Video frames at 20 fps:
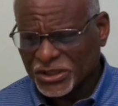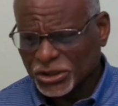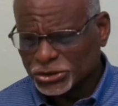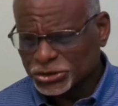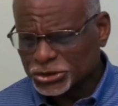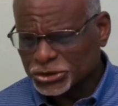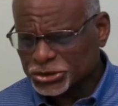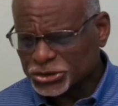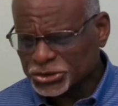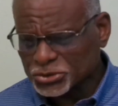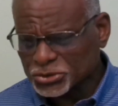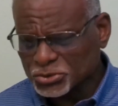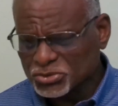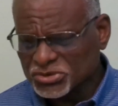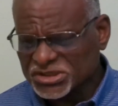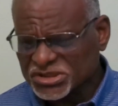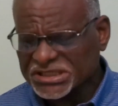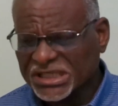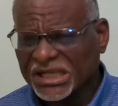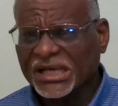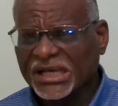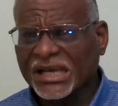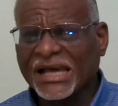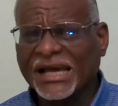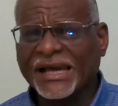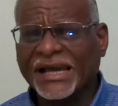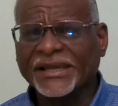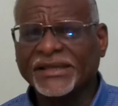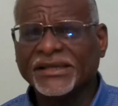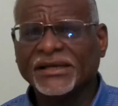choose a
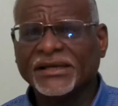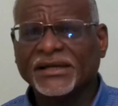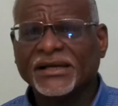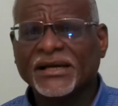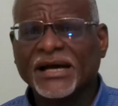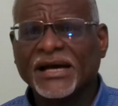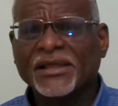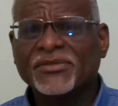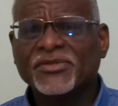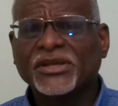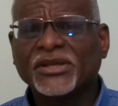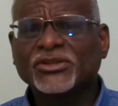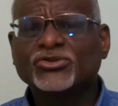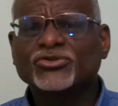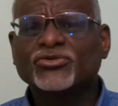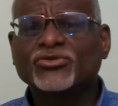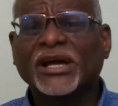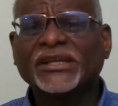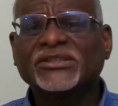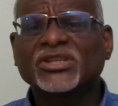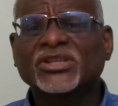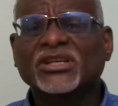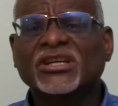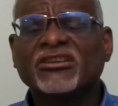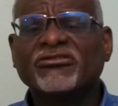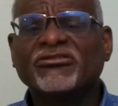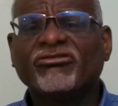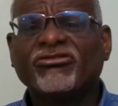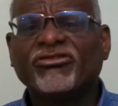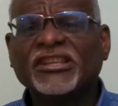lie, and then try to
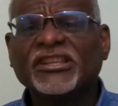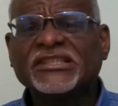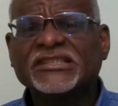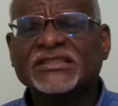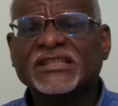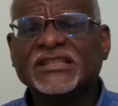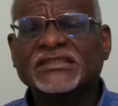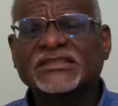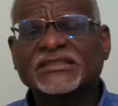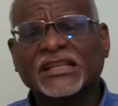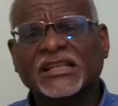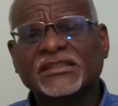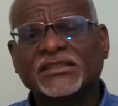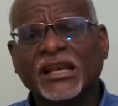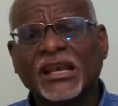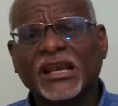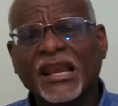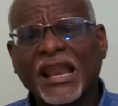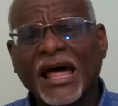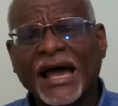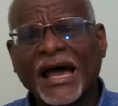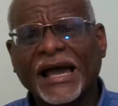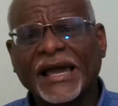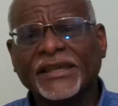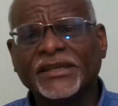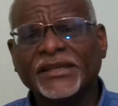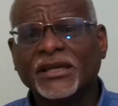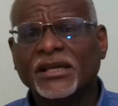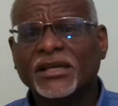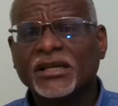convince us that the
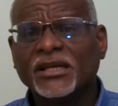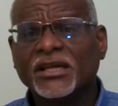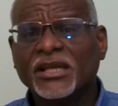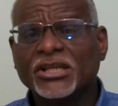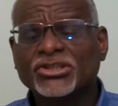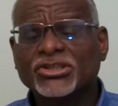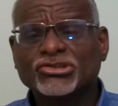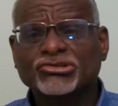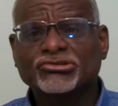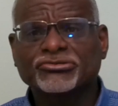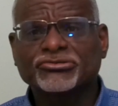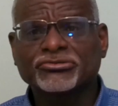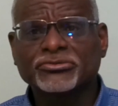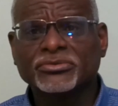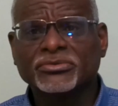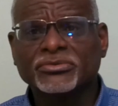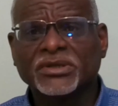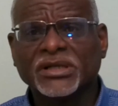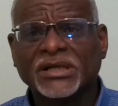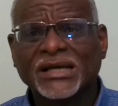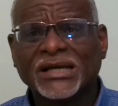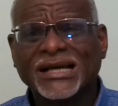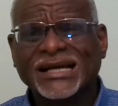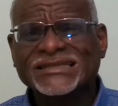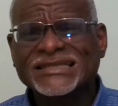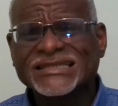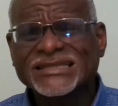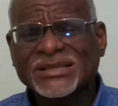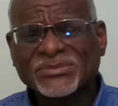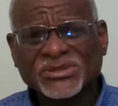lie is true.
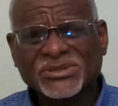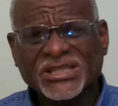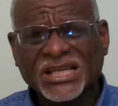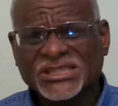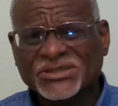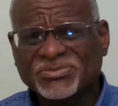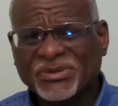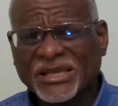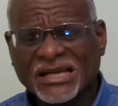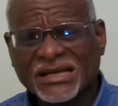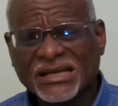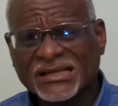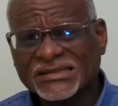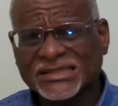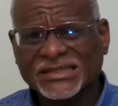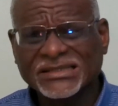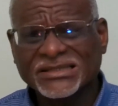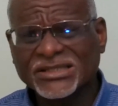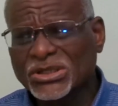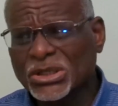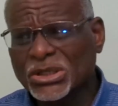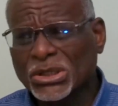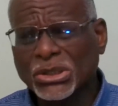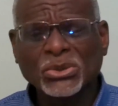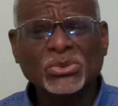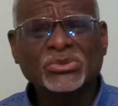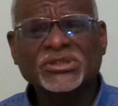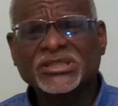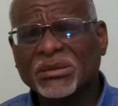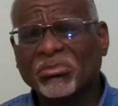And sometimes because it
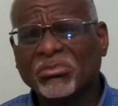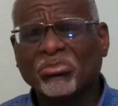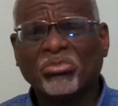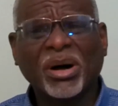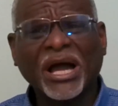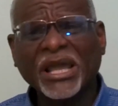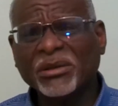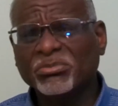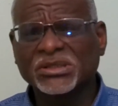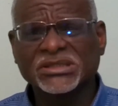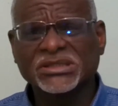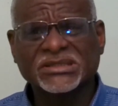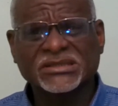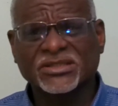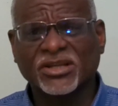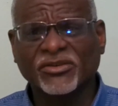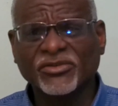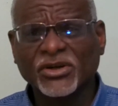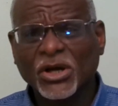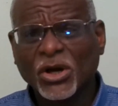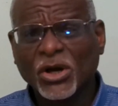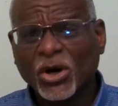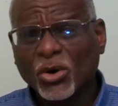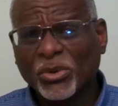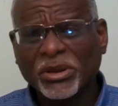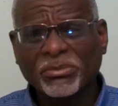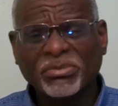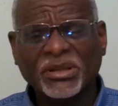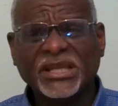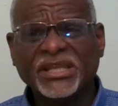includes some Bible stuff,
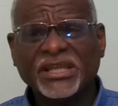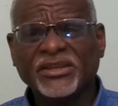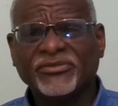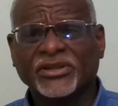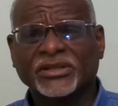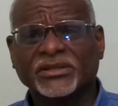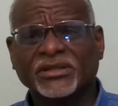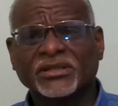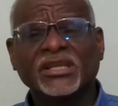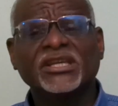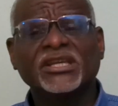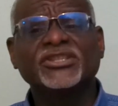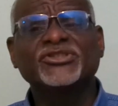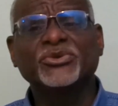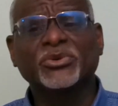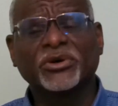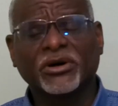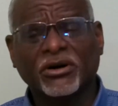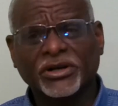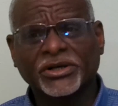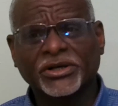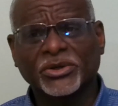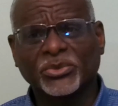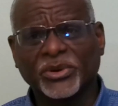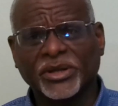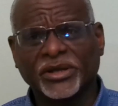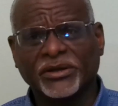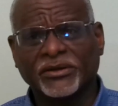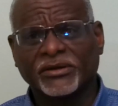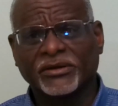we believe it, in case you were
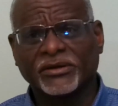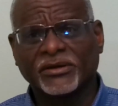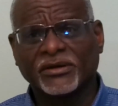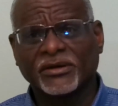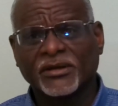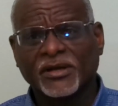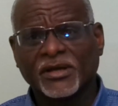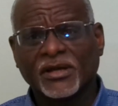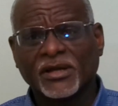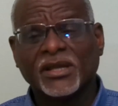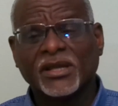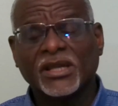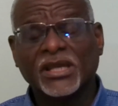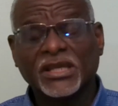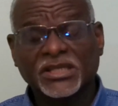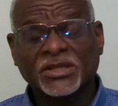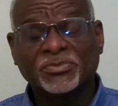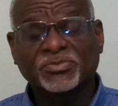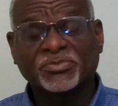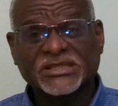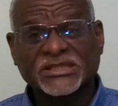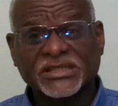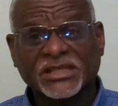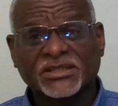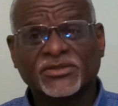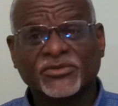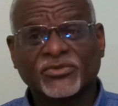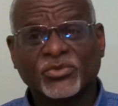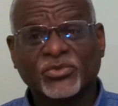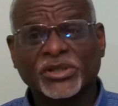unaware.
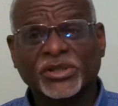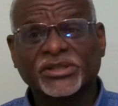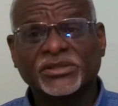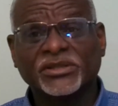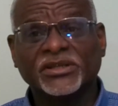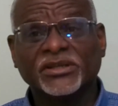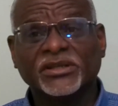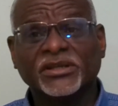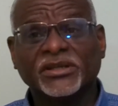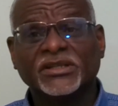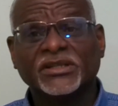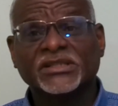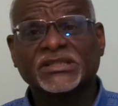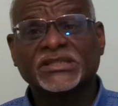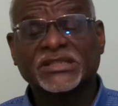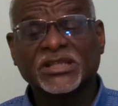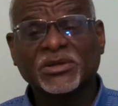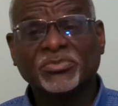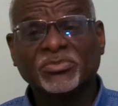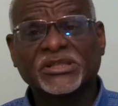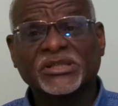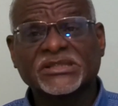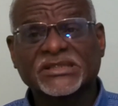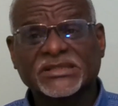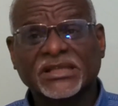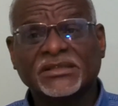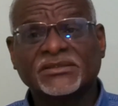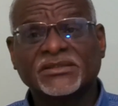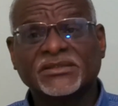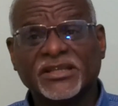80% of what the serpent
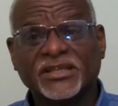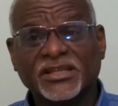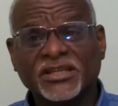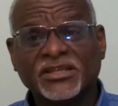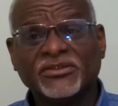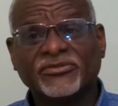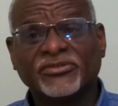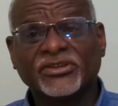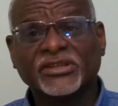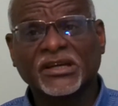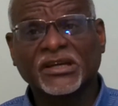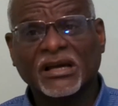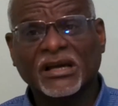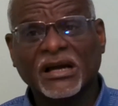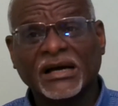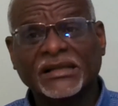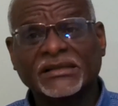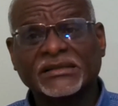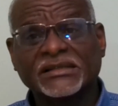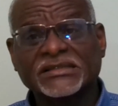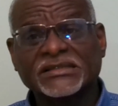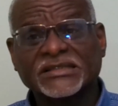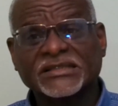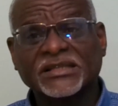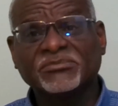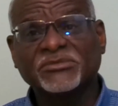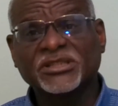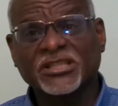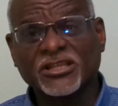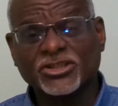said to Eve in the gardener's
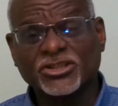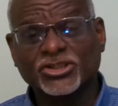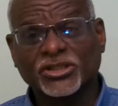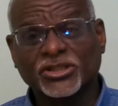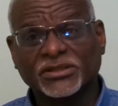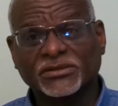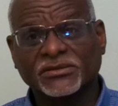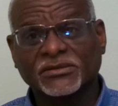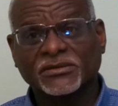temptation